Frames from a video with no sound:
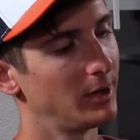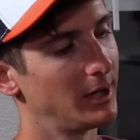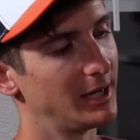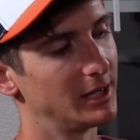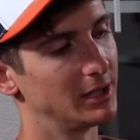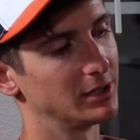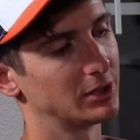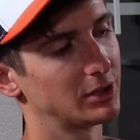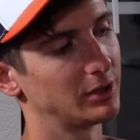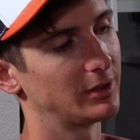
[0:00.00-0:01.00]

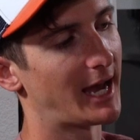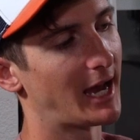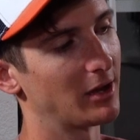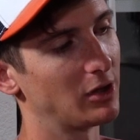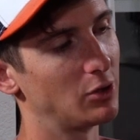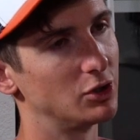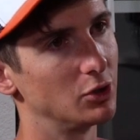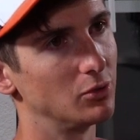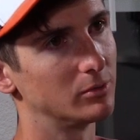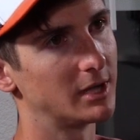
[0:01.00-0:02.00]
is that you
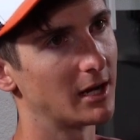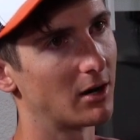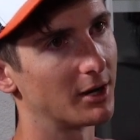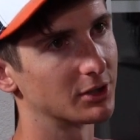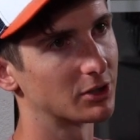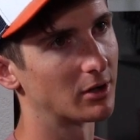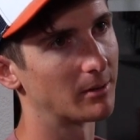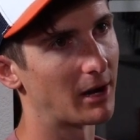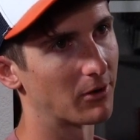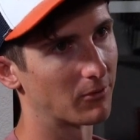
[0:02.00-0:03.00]
do take on a certain
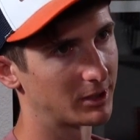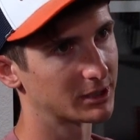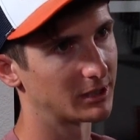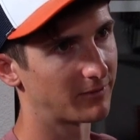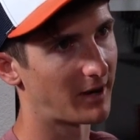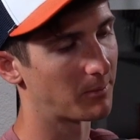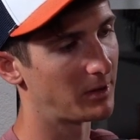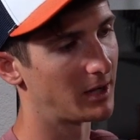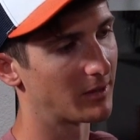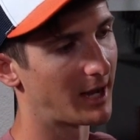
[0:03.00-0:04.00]
amount of risk. And the fact
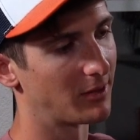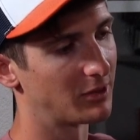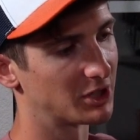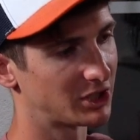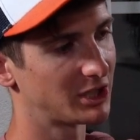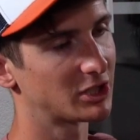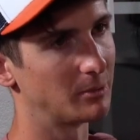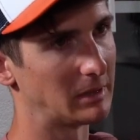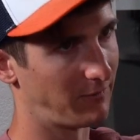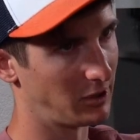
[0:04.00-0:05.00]
being that the system,
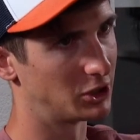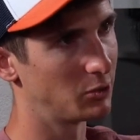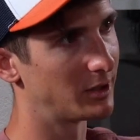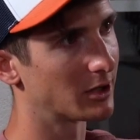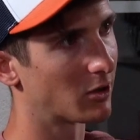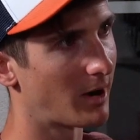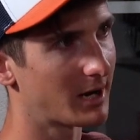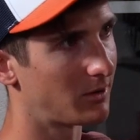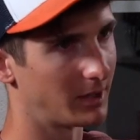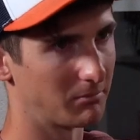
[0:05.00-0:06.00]
if you do it
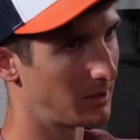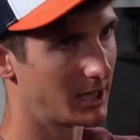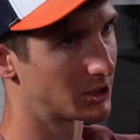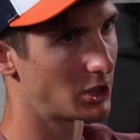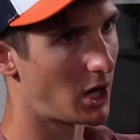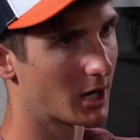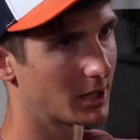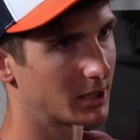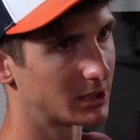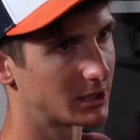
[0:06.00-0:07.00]
incorrectly, it's not going
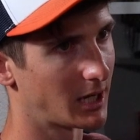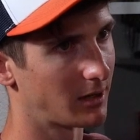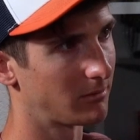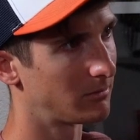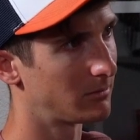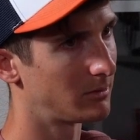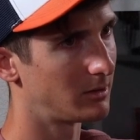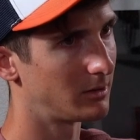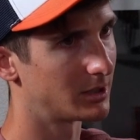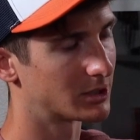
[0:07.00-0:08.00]
to stay
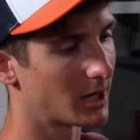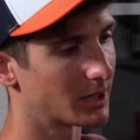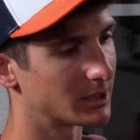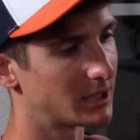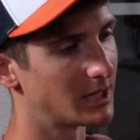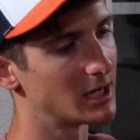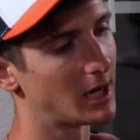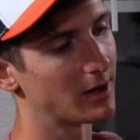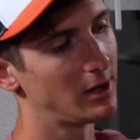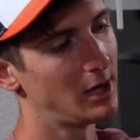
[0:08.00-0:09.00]

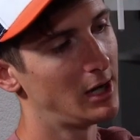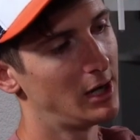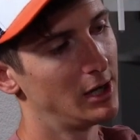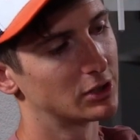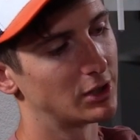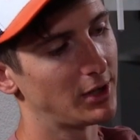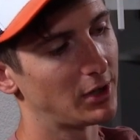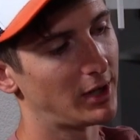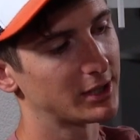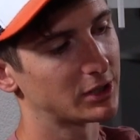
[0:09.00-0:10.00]
done. So
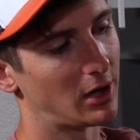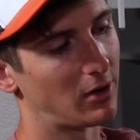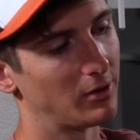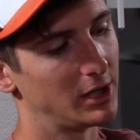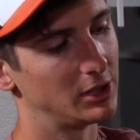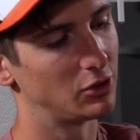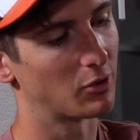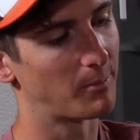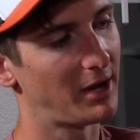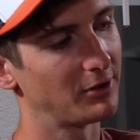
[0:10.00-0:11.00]
nonetheless, though, is you
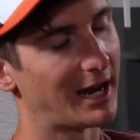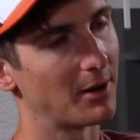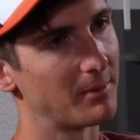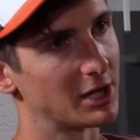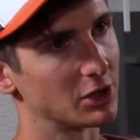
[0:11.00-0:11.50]
rappel down, making